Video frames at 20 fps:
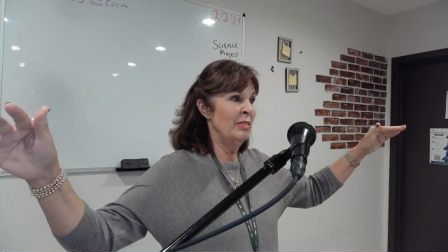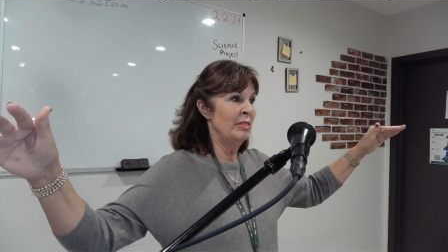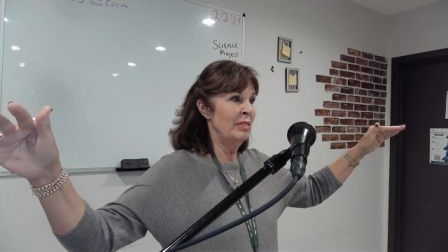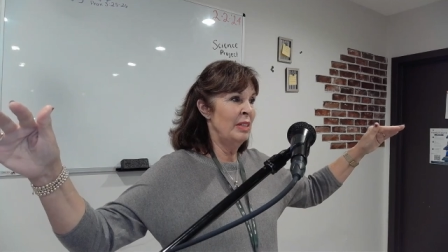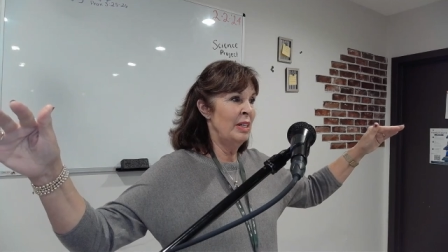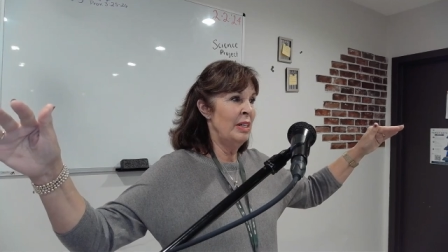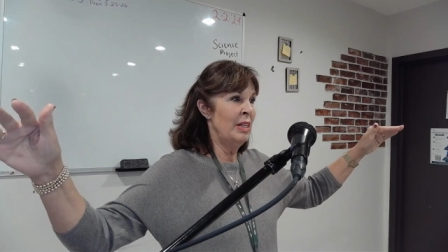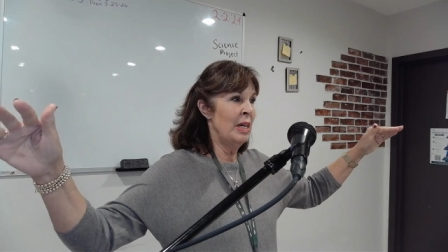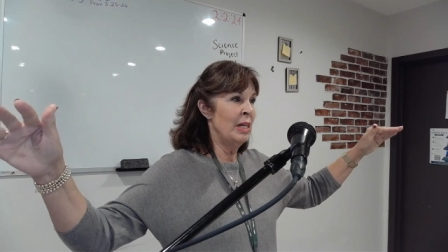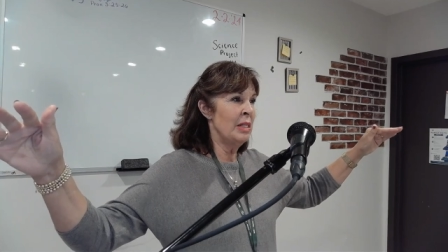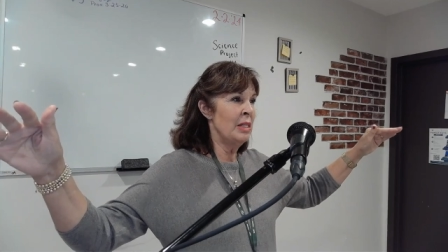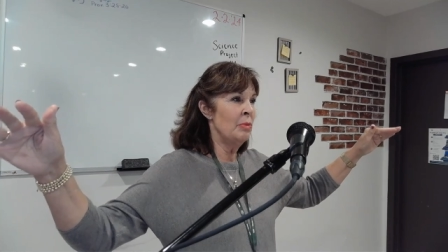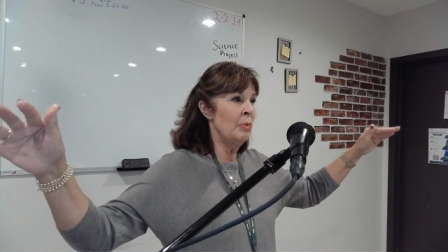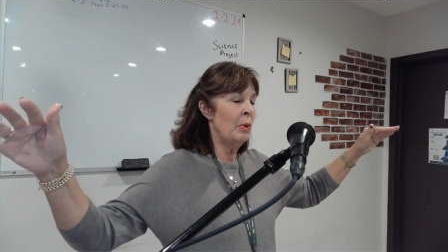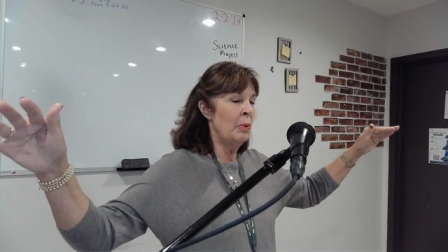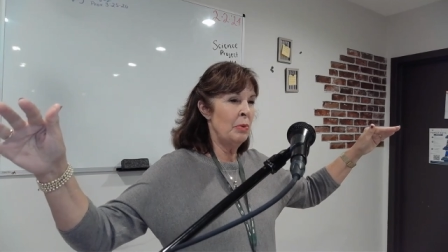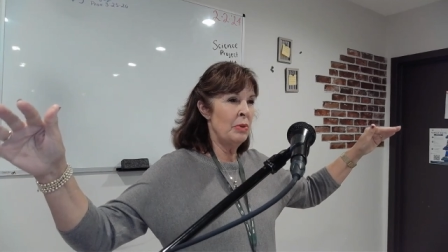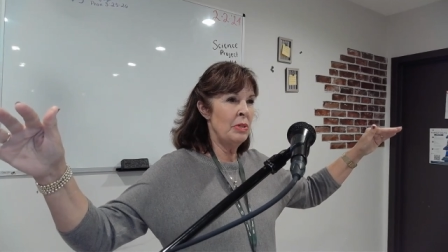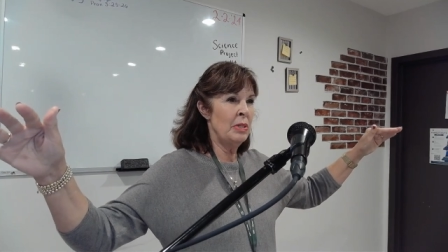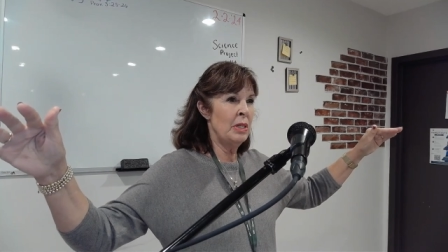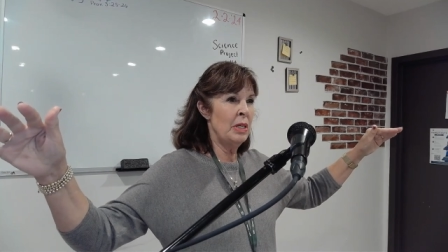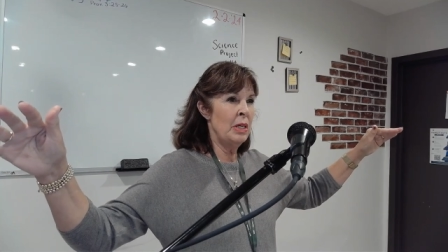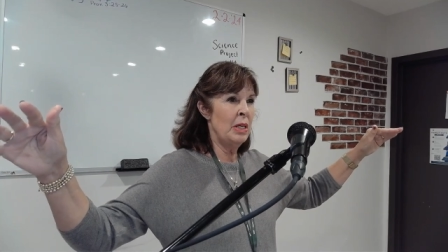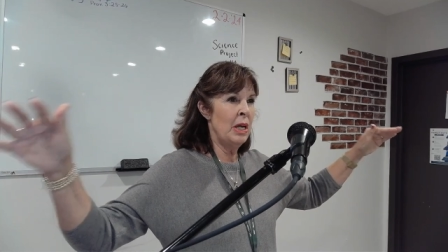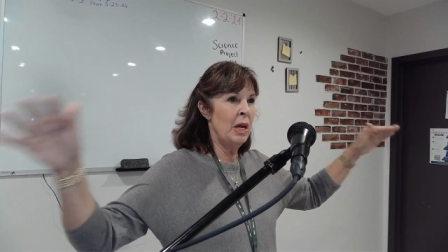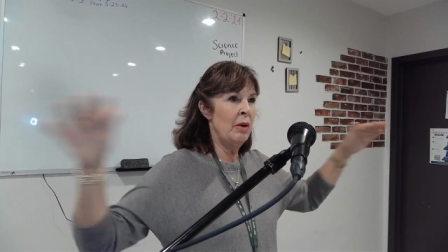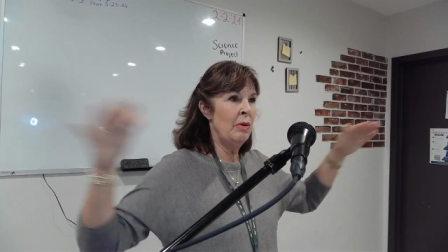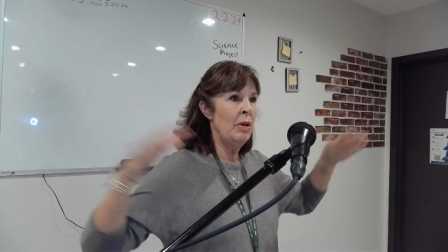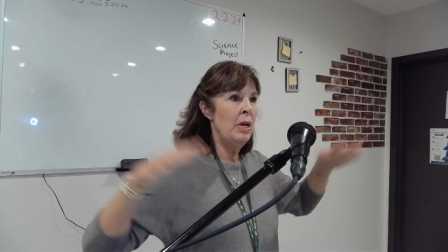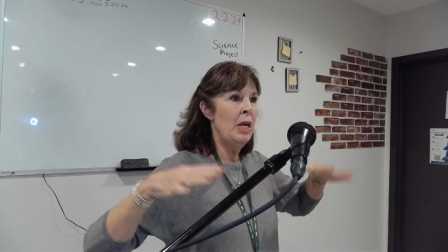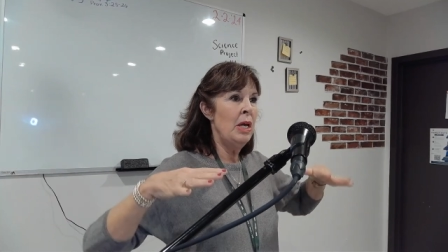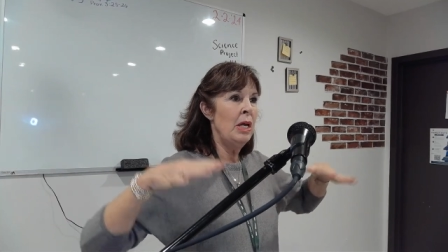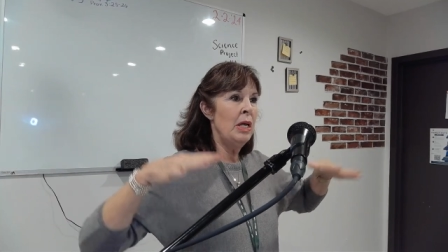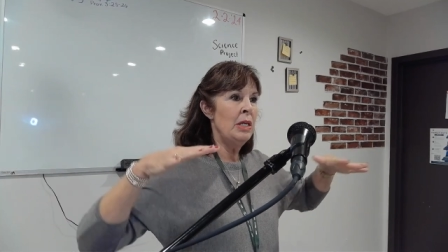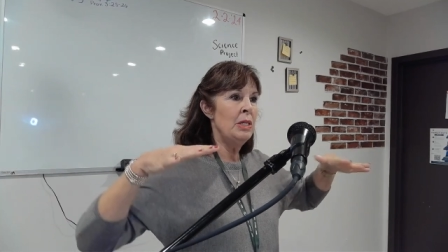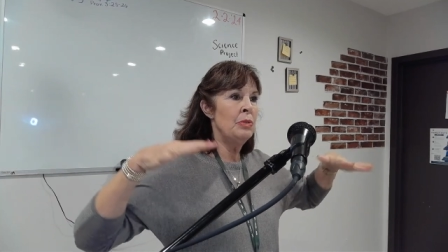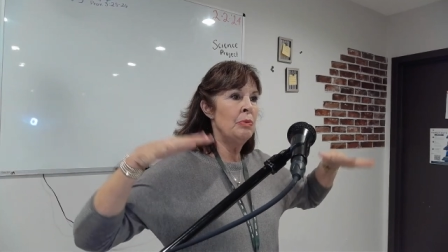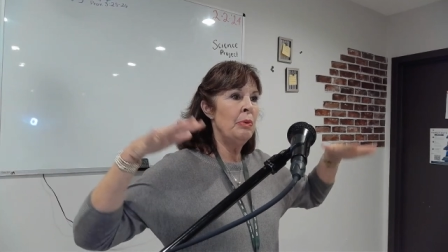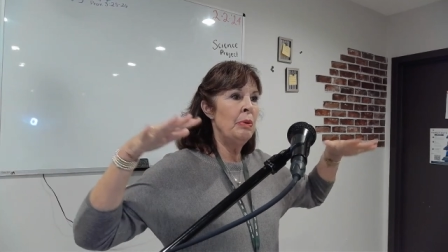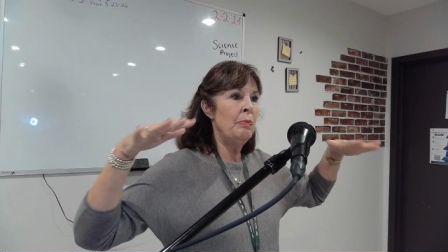and that's what we're seeing now.
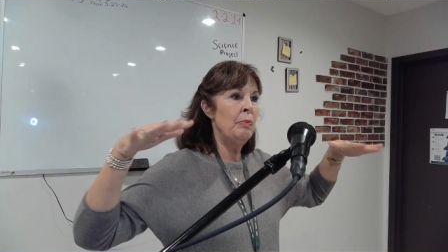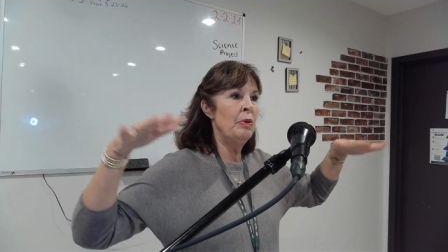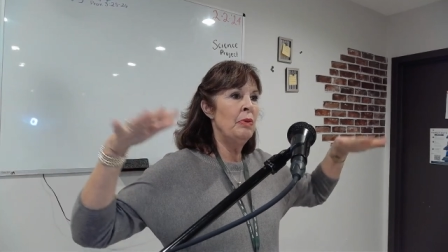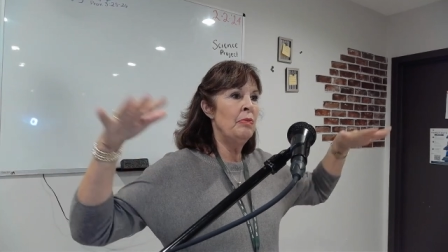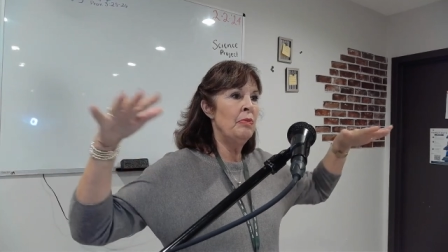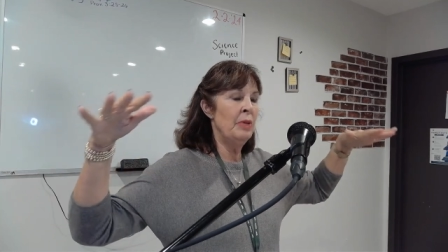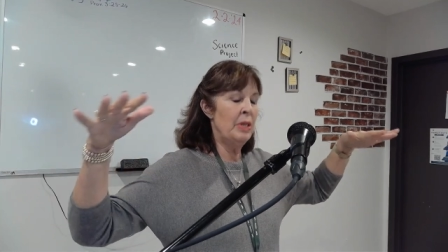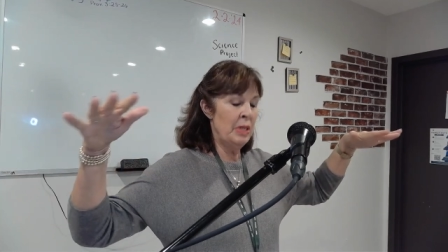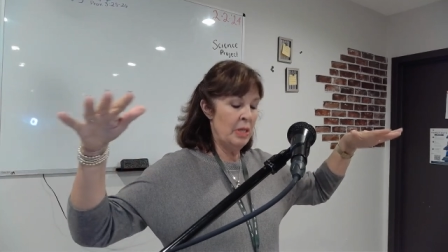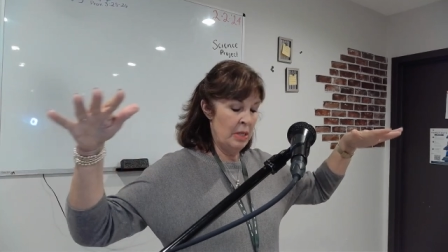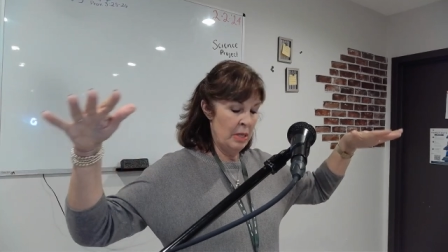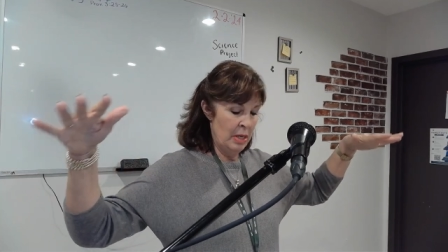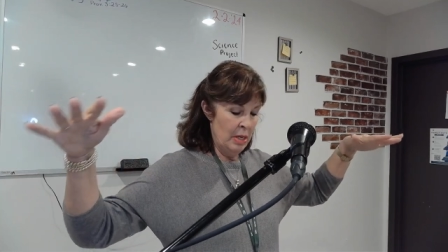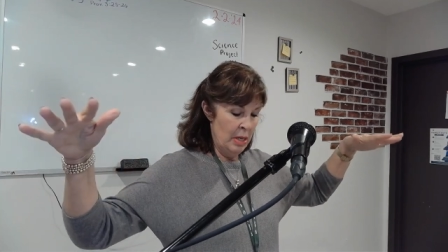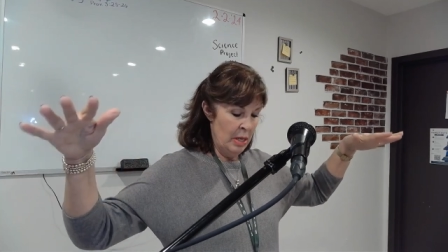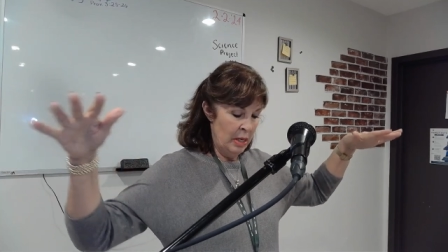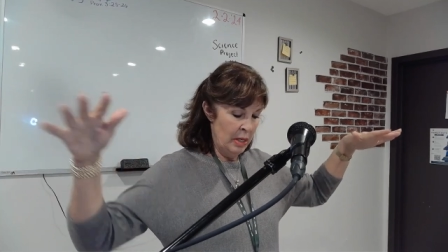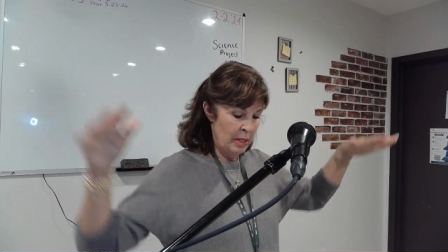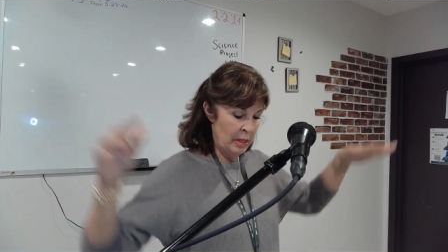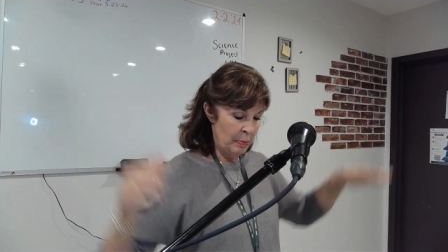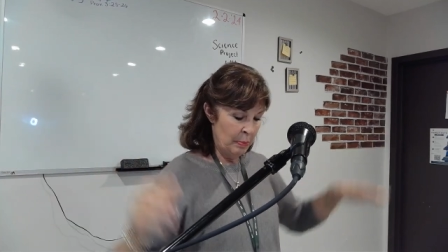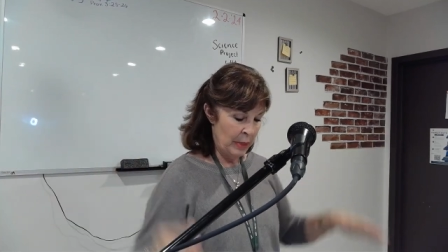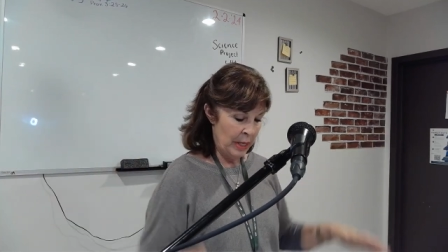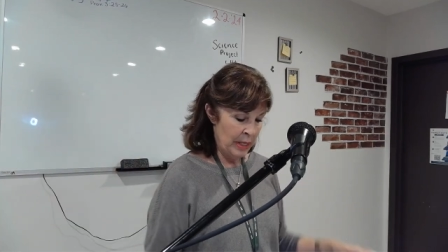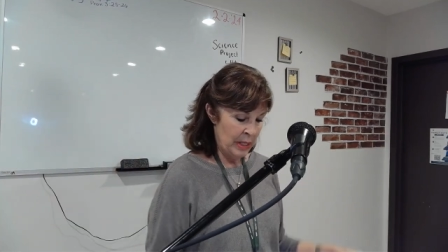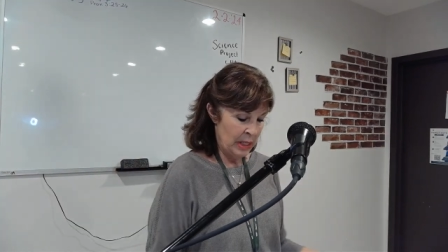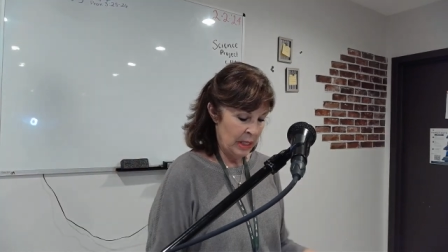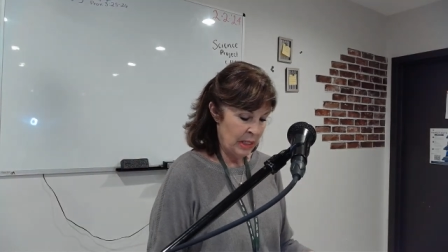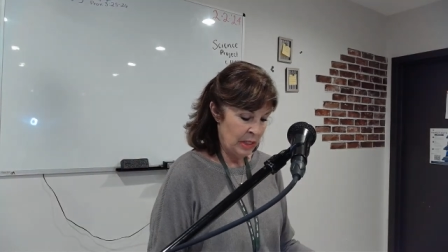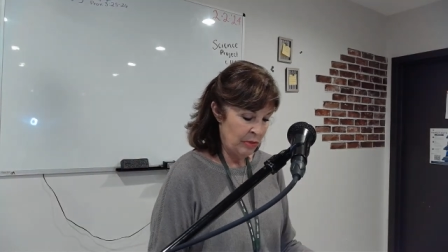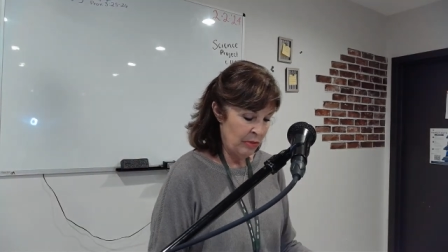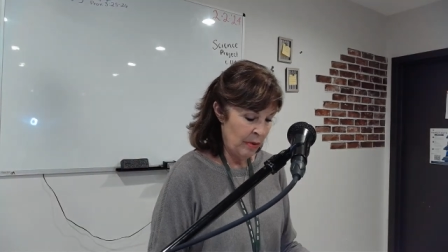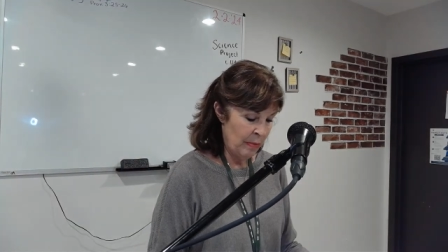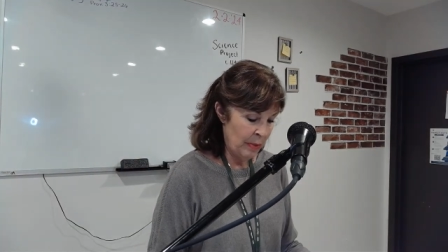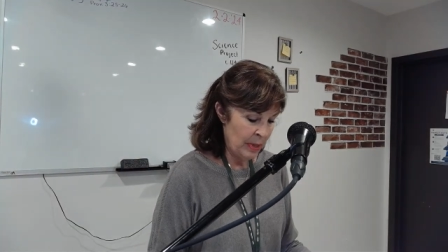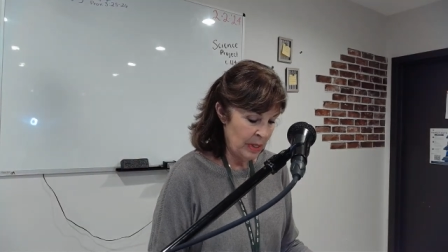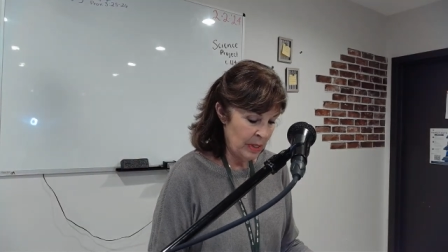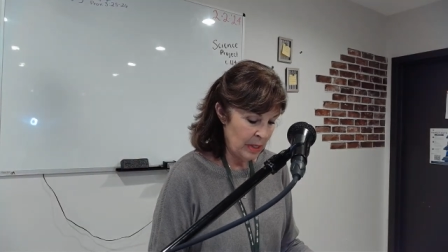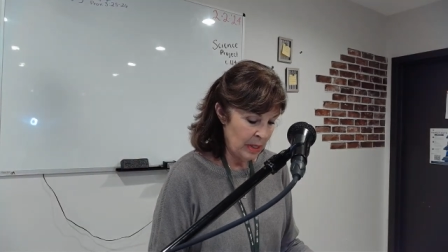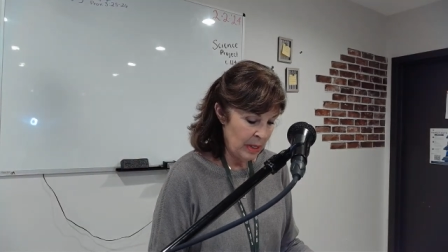He's removing His blessings from
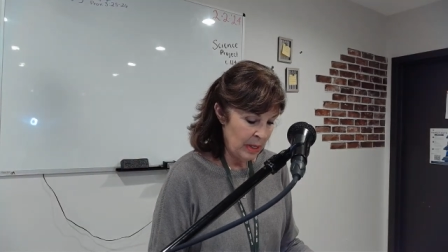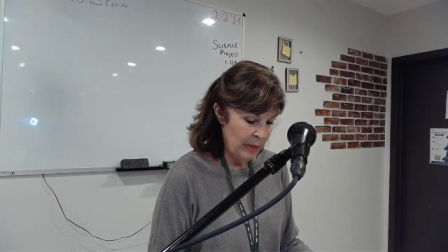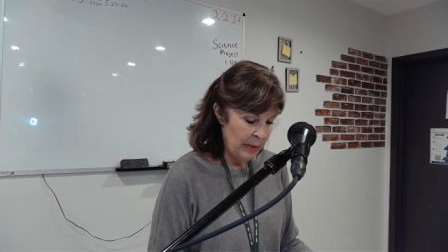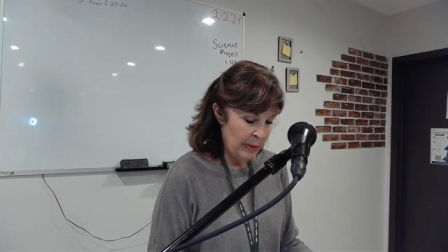us.